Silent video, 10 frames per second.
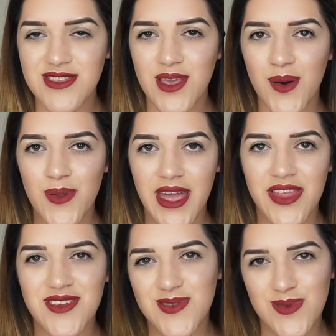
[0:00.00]
so
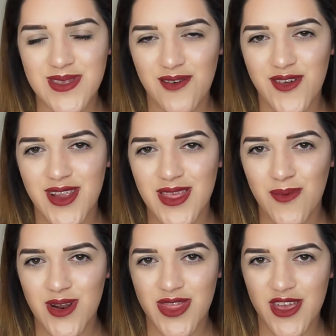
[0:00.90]
yeah, this was definitely
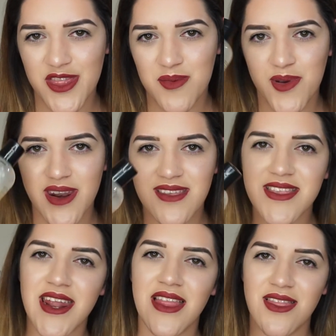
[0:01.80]
one of the other products
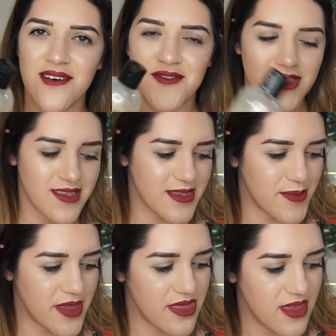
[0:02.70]
that I loved this
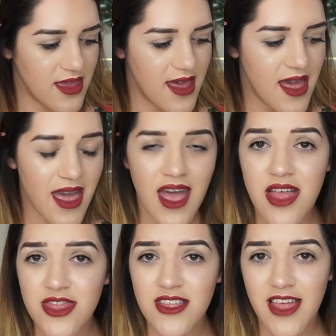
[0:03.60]
month.
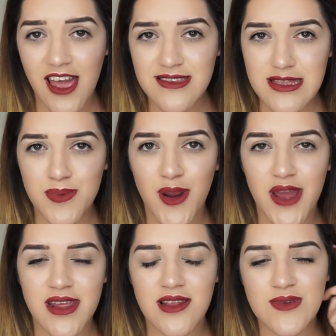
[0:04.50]
And the last
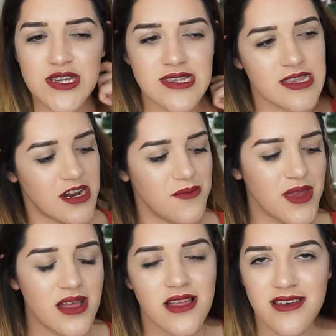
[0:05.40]
product, which is going to
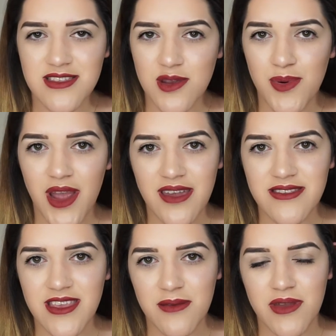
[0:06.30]
be a little
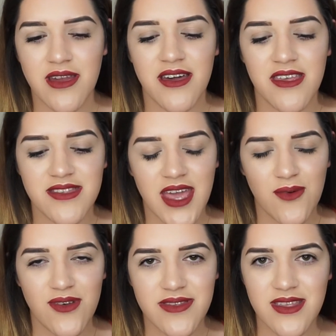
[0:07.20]
surprising because I
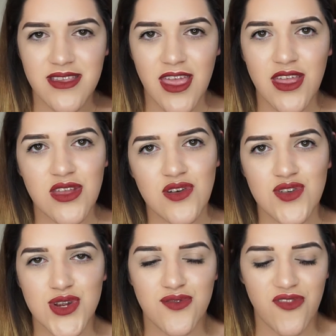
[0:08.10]
wasn't a
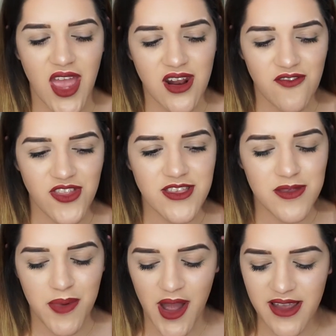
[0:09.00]
huge fan of
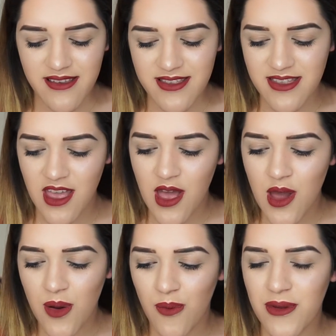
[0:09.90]
this box,
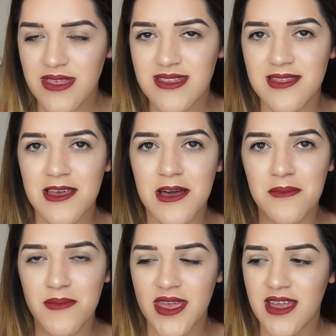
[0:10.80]
was the
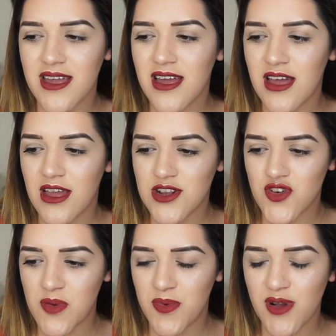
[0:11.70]
Amika
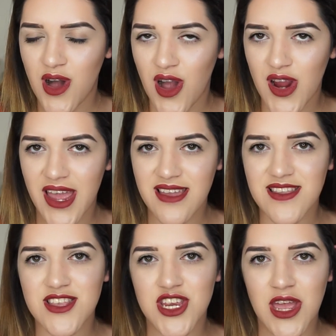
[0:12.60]
Triple
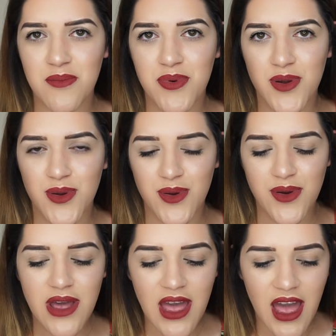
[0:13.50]
RX
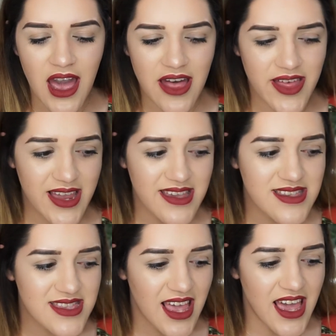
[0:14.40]
Shampoo. Like I
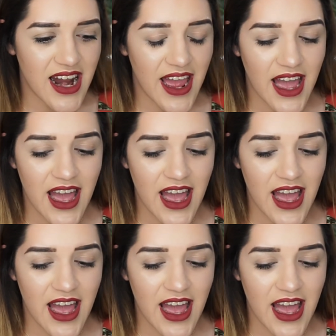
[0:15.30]
said,